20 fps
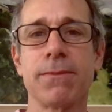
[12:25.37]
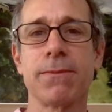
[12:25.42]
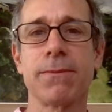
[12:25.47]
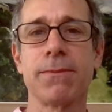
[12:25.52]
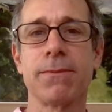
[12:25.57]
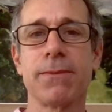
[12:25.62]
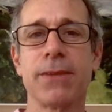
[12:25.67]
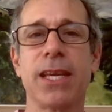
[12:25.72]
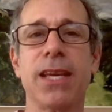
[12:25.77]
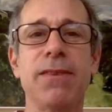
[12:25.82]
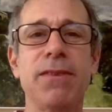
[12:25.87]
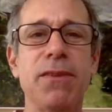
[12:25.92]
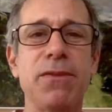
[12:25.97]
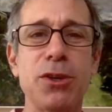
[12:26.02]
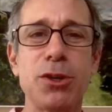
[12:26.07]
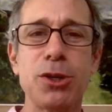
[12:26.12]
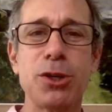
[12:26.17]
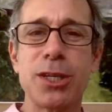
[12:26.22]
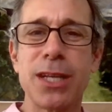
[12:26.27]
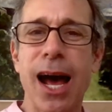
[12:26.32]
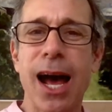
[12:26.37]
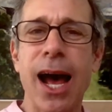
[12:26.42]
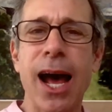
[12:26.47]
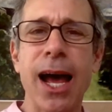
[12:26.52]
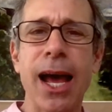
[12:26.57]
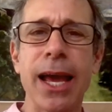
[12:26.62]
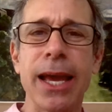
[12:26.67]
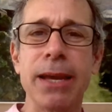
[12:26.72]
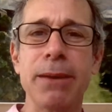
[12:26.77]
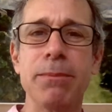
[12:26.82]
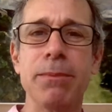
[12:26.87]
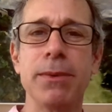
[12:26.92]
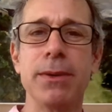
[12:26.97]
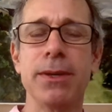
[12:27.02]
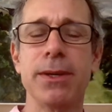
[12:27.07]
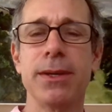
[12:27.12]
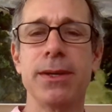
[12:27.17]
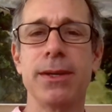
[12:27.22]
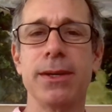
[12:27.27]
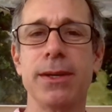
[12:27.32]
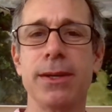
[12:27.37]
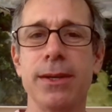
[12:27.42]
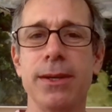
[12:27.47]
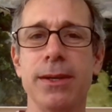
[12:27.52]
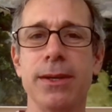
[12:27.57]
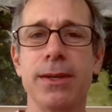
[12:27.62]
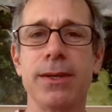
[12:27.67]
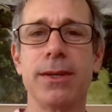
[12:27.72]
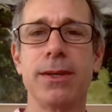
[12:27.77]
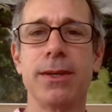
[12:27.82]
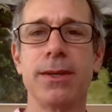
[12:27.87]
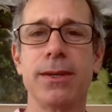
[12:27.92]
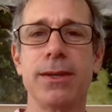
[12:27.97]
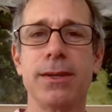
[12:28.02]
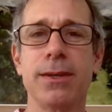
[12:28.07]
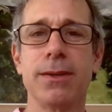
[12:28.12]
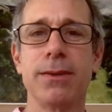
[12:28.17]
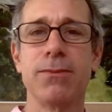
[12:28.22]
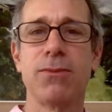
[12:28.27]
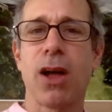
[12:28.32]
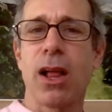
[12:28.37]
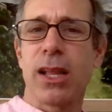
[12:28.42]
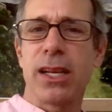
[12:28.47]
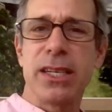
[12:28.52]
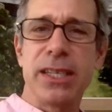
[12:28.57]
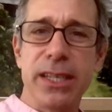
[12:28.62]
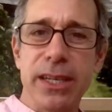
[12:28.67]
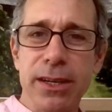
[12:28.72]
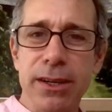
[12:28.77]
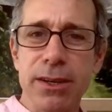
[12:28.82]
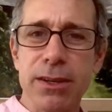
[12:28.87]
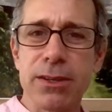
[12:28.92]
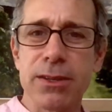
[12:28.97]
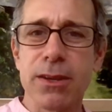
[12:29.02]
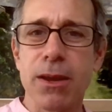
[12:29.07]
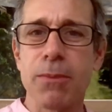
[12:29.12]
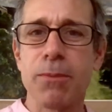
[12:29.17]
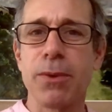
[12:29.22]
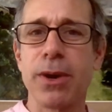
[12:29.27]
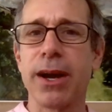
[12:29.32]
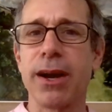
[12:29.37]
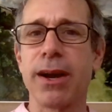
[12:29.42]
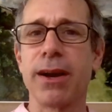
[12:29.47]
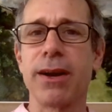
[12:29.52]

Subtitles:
Give of your time. Volunteer somewhere.